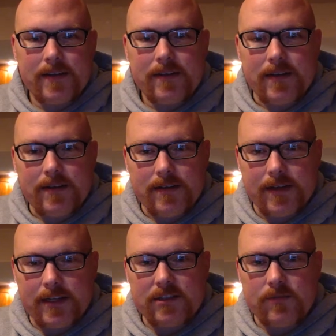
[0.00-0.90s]
Next one
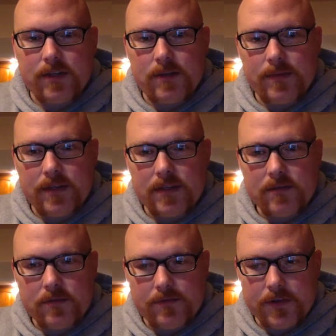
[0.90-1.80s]
I'll be
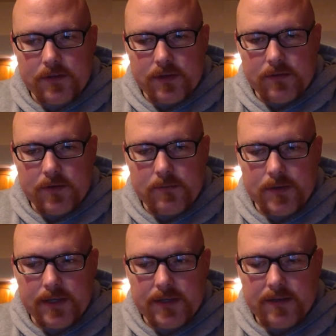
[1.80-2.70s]
reviewing will be
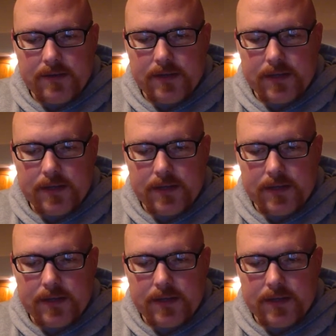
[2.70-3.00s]
the